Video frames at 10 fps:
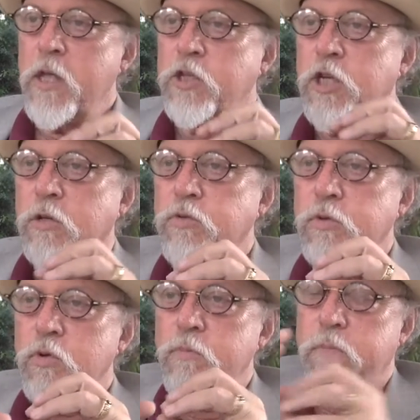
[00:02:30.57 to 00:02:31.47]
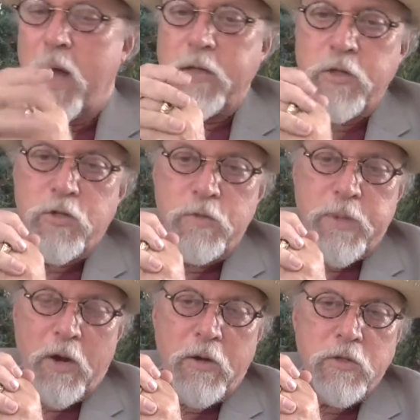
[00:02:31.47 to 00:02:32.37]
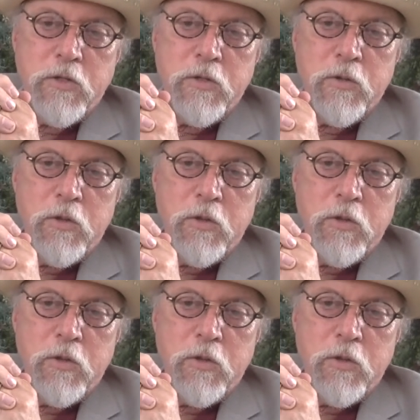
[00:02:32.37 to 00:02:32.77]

children who bonded to parents,